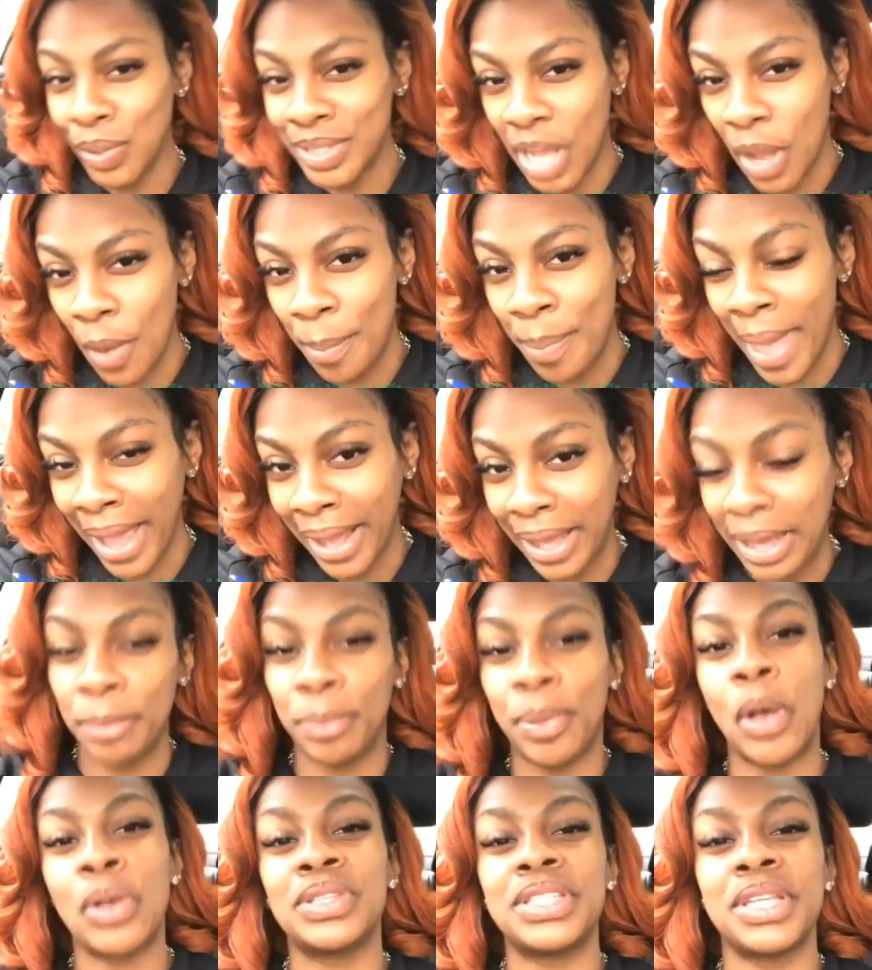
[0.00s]
Odell
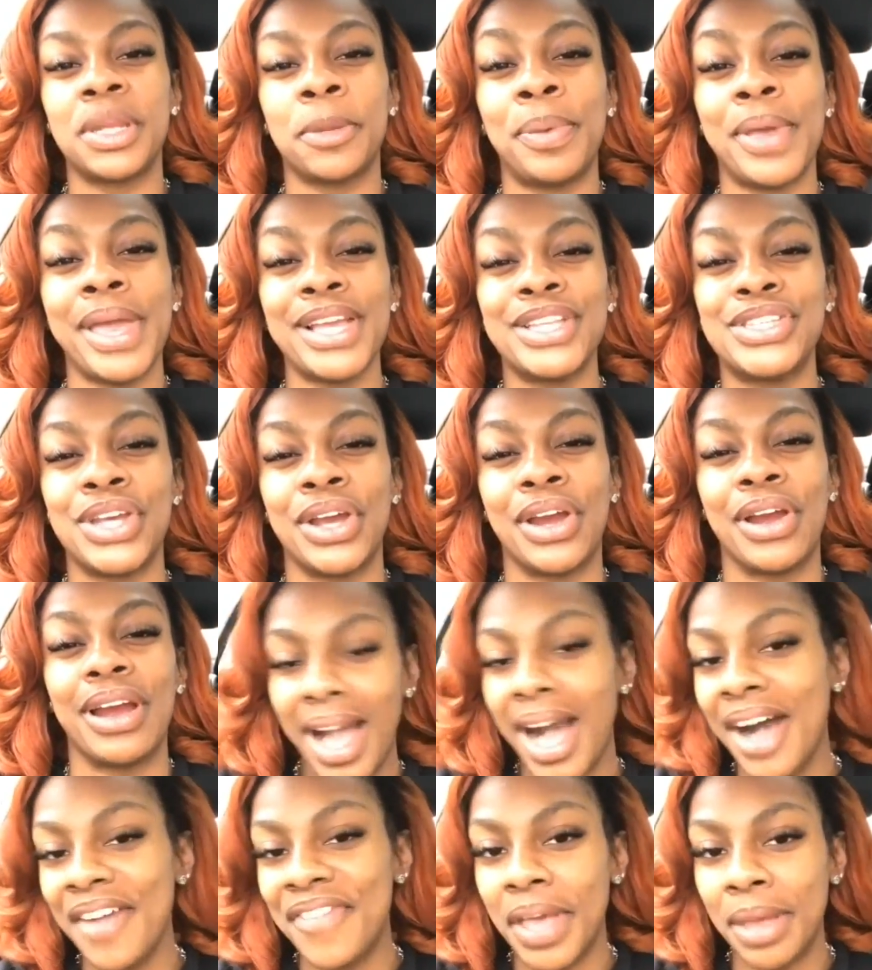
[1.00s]
Beckham posted a
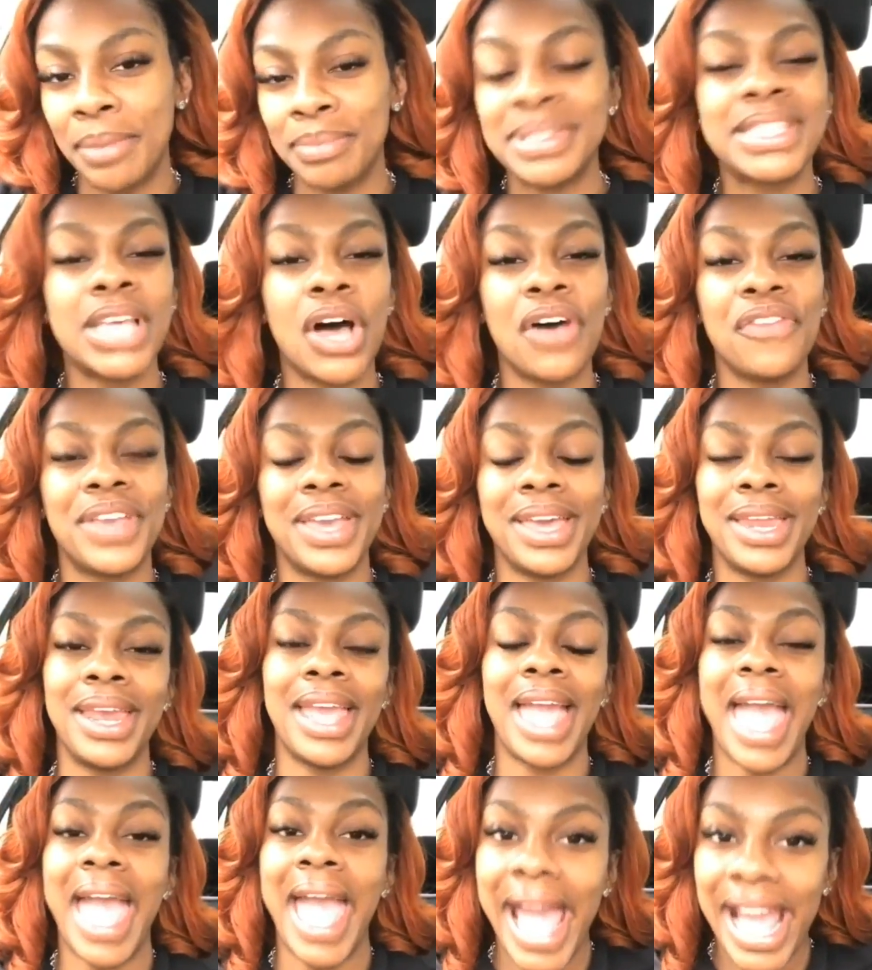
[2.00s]
picture of himself
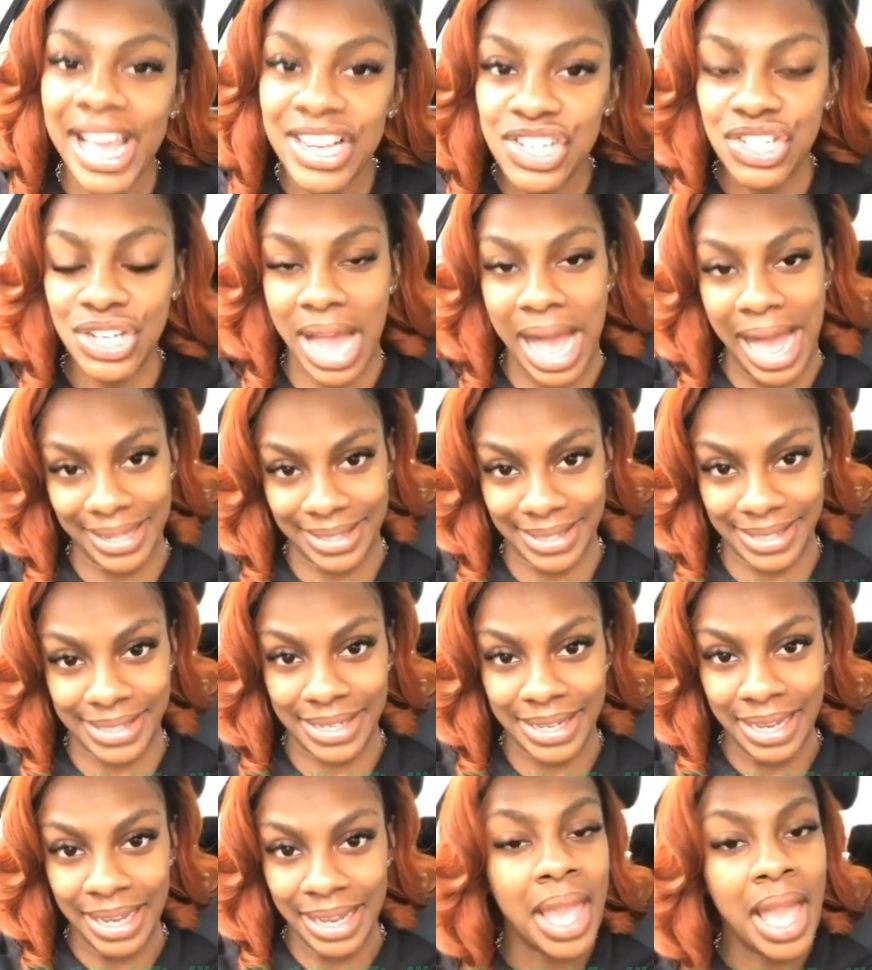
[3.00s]
getting ass
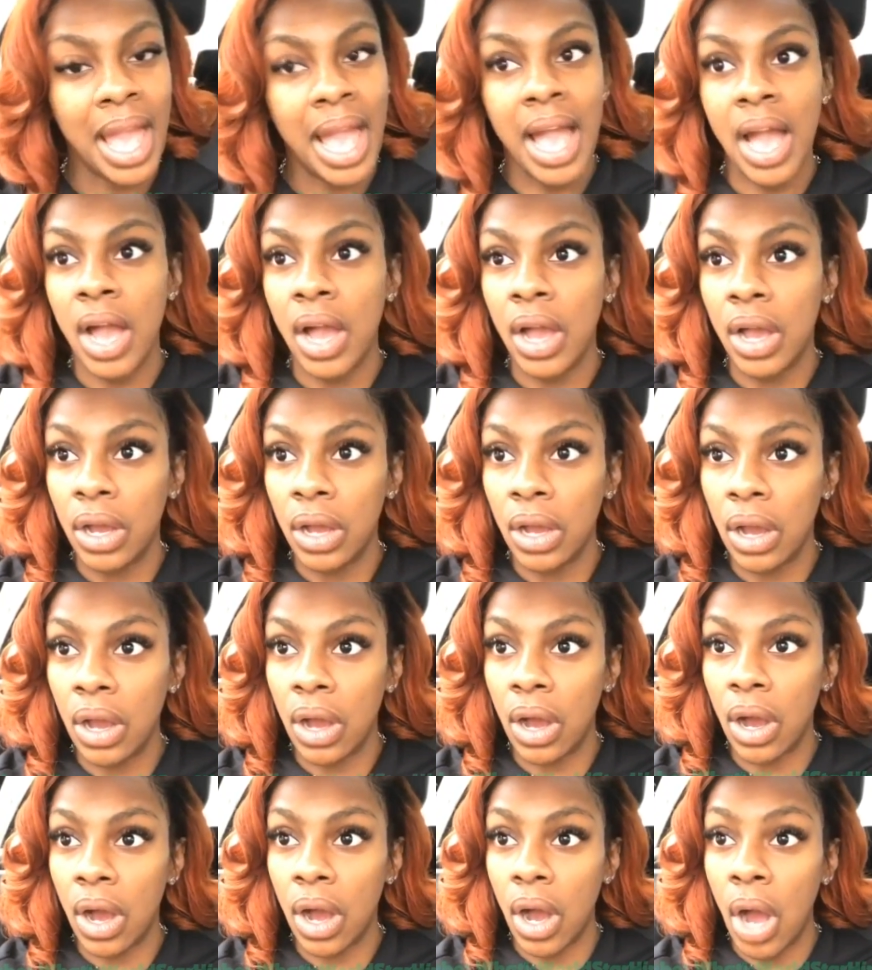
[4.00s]
shots.
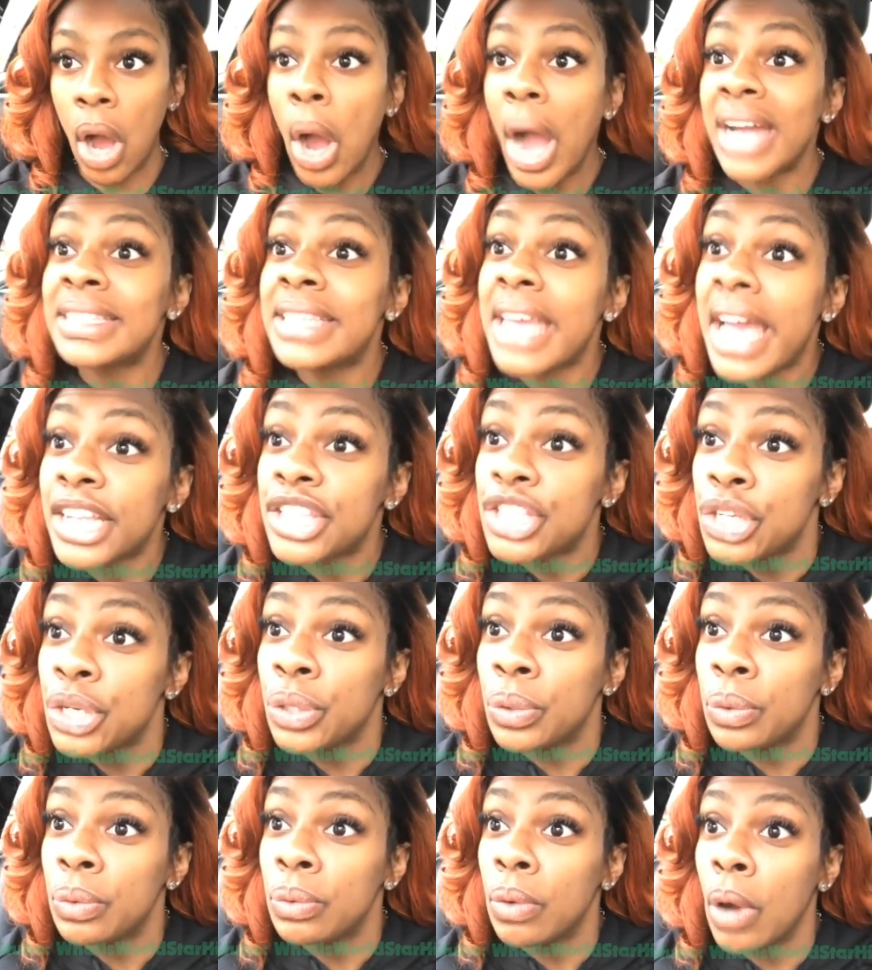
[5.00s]
Oh, a
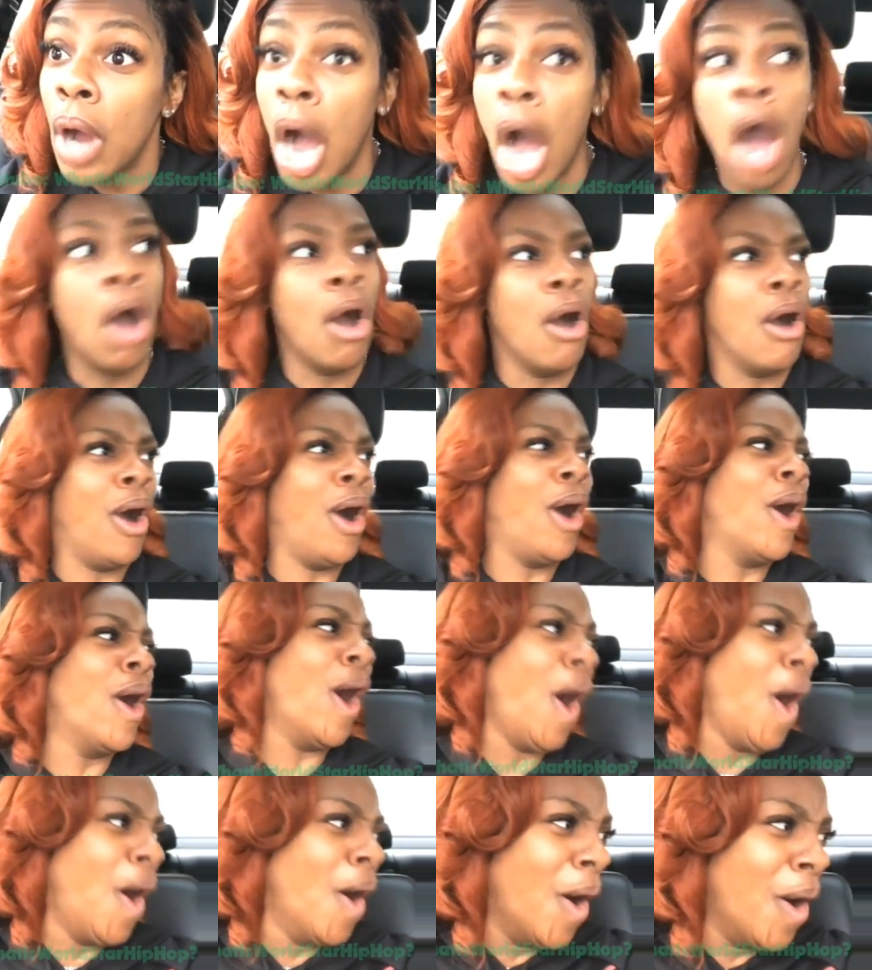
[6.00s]
tattoo.
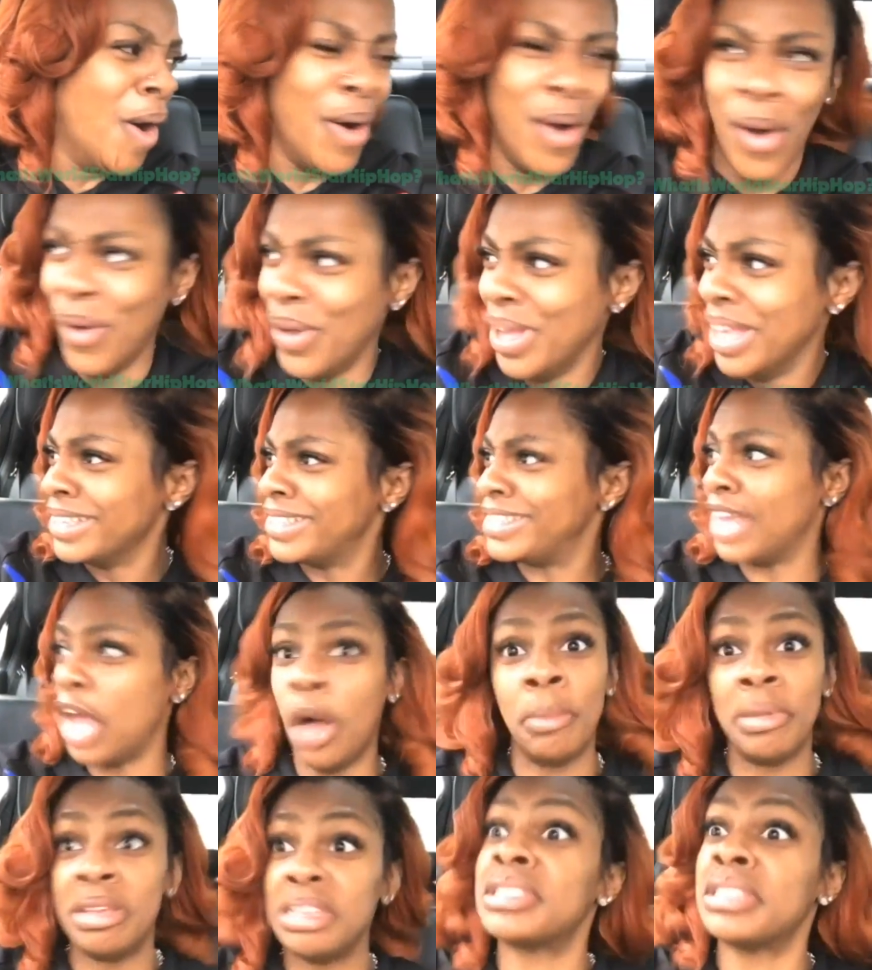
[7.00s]
Oh,
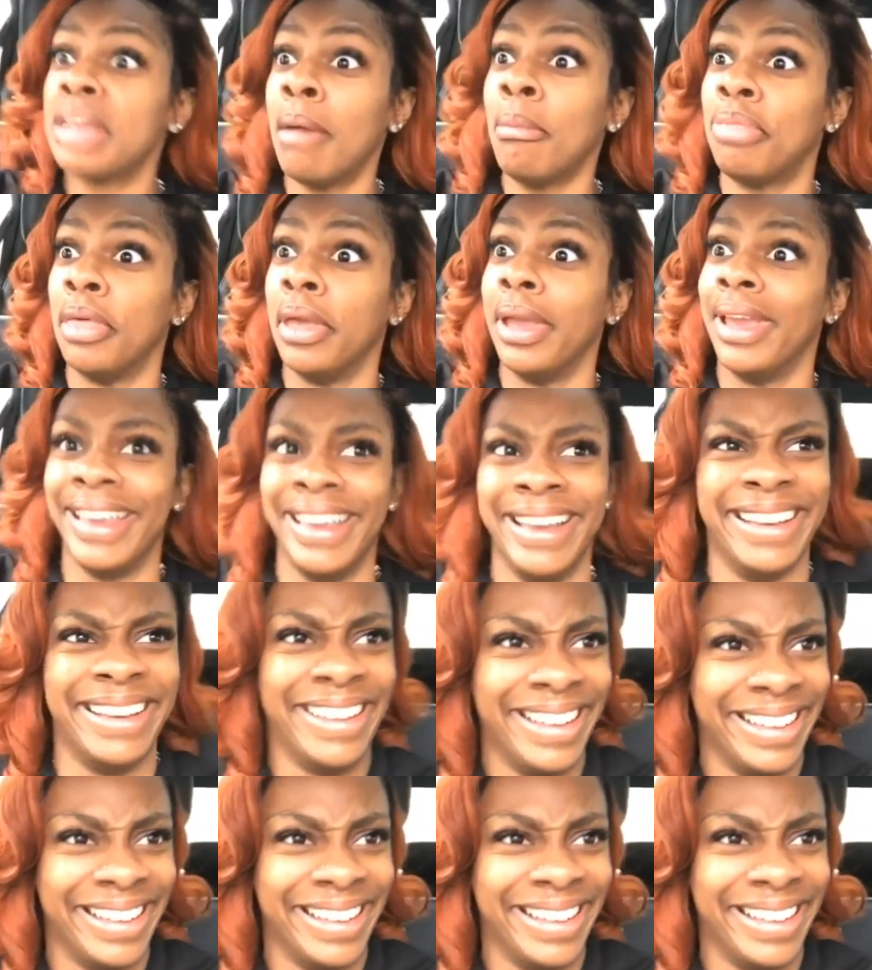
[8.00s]
tell me something.